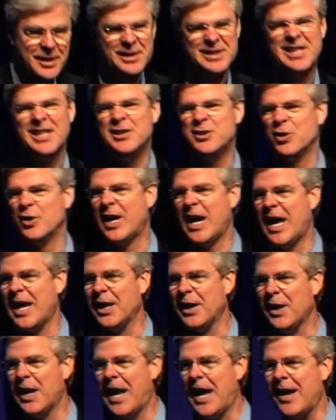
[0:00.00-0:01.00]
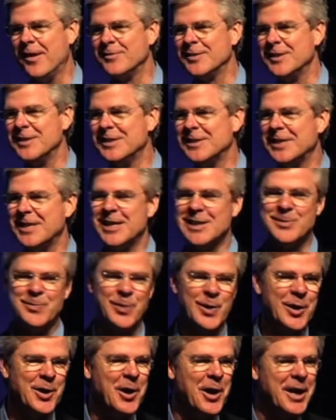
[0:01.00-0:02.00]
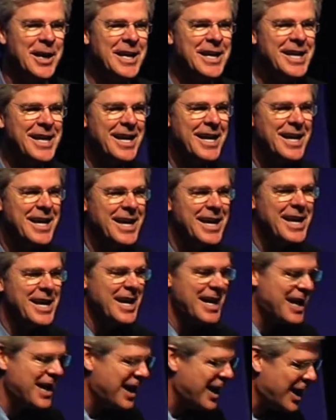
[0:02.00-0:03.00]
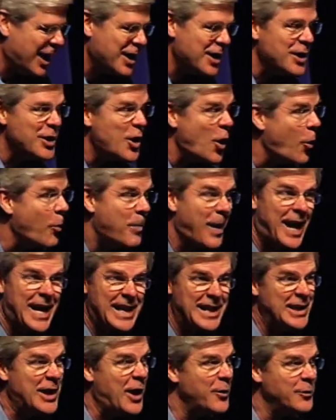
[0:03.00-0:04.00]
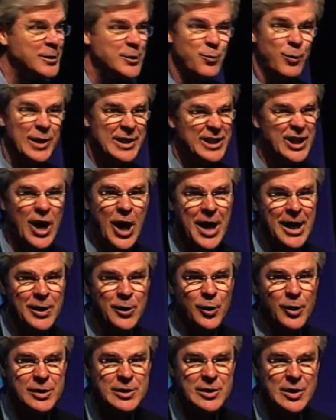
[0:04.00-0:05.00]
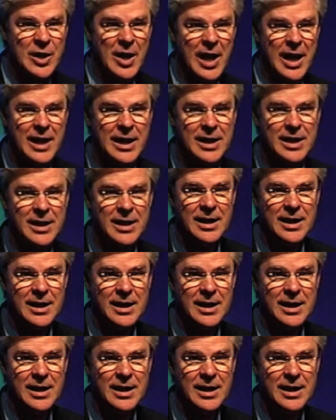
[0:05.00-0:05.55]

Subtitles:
The teacher kind of laughs and says, but honey, nobody knows what God looks like.